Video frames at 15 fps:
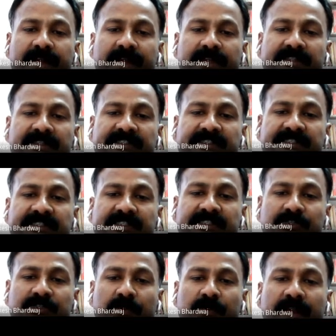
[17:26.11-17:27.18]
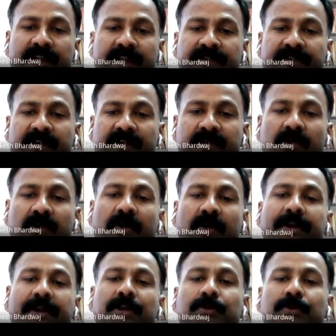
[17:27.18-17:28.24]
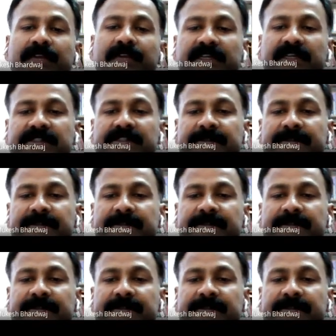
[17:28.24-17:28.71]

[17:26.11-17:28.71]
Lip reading: in 1695. According to this,